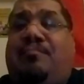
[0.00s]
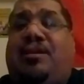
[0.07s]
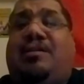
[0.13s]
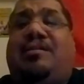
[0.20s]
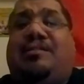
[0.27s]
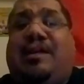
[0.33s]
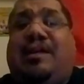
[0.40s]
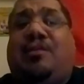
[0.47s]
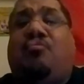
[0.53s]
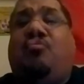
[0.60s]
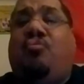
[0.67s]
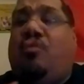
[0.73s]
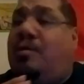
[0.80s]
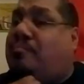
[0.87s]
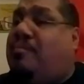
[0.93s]
because I
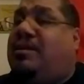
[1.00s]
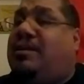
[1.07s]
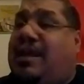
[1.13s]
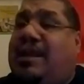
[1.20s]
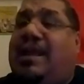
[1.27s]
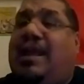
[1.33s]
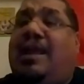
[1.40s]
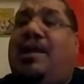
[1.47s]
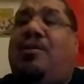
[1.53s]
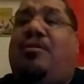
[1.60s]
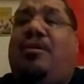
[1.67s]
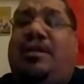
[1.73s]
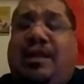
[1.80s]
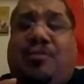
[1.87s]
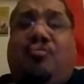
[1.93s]
grew up in that era
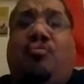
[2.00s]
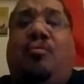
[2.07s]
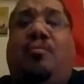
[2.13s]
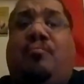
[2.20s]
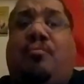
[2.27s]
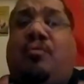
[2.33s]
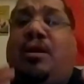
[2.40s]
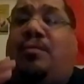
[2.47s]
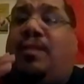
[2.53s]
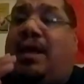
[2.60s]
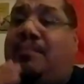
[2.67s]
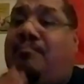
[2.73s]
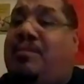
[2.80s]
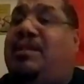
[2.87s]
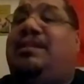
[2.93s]
and I grew up around
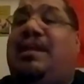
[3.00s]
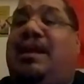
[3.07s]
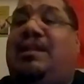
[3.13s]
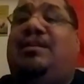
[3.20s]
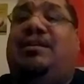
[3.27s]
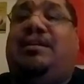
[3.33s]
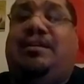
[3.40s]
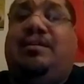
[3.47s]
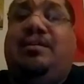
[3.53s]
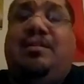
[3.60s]
that mentality.